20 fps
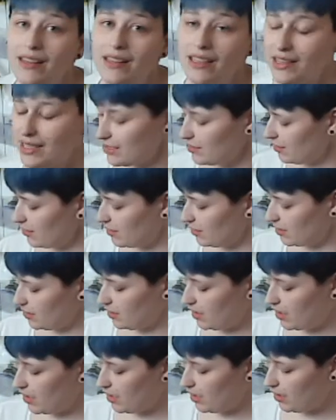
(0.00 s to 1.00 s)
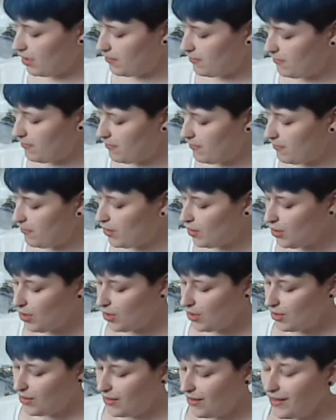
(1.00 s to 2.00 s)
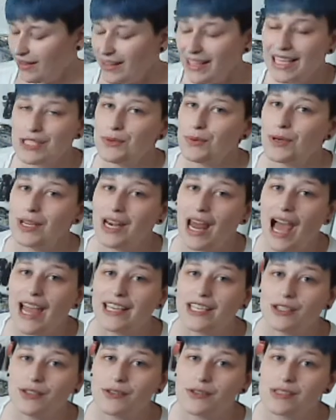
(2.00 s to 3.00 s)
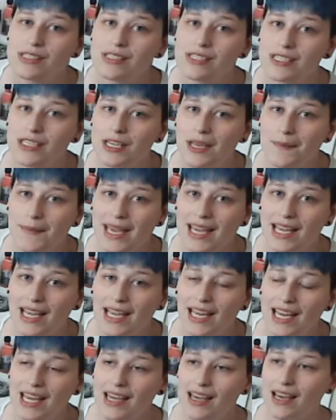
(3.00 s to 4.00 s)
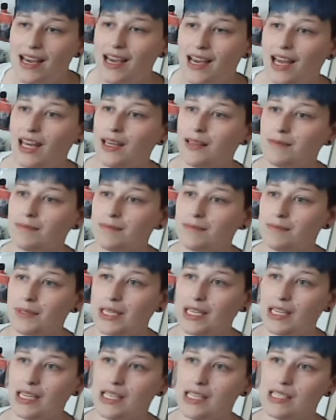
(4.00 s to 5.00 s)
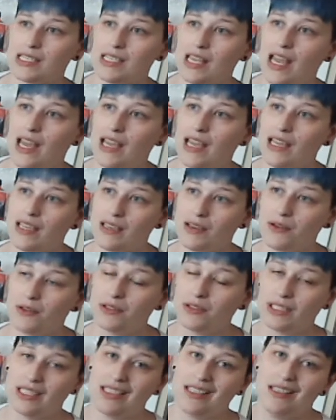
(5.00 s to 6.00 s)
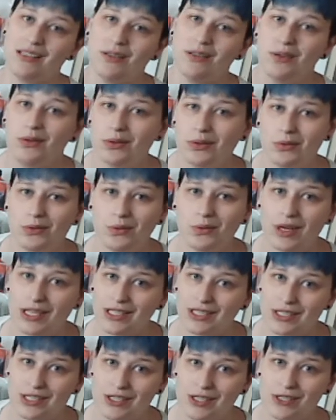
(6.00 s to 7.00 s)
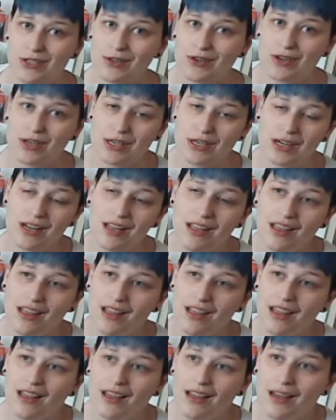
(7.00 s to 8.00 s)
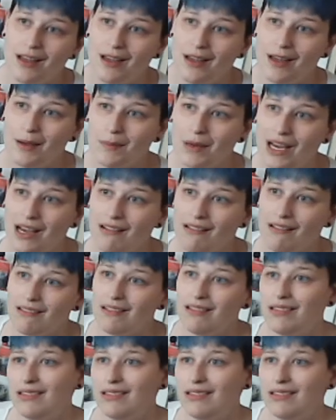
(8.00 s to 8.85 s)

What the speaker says: that these are just like, it's what I used to make it because I only wanted to store about